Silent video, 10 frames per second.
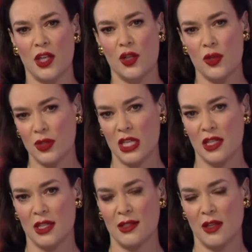
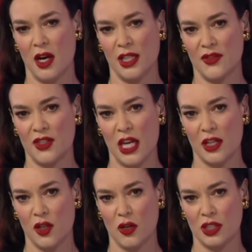using this kind of
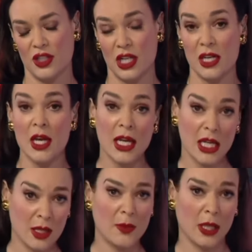technology
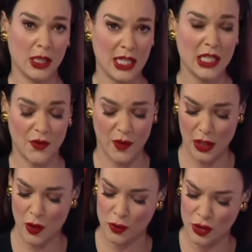in police
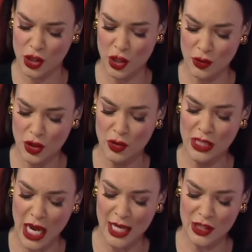vehicles due to
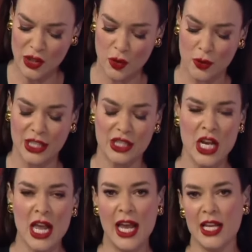data storage
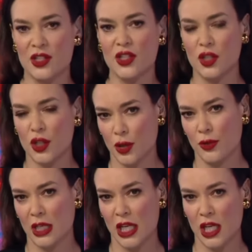and
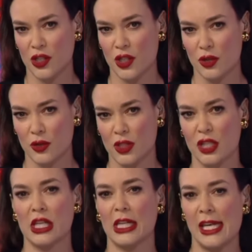security issues
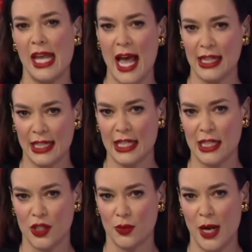and the
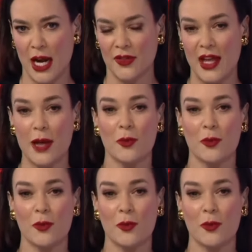legalities around that.